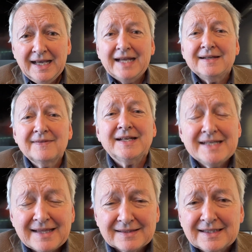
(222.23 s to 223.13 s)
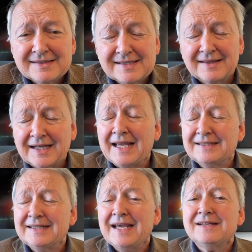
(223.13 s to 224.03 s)
And in the Netherlands in the
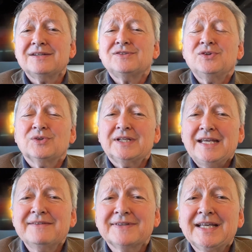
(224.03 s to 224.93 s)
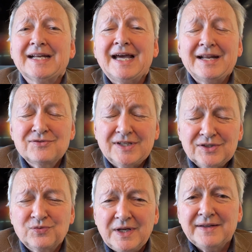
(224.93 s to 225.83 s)
1980s, you could even get
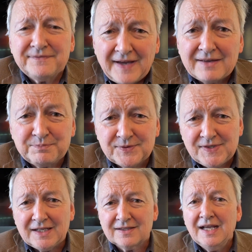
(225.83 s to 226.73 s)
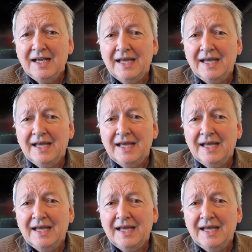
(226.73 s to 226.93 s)
125%.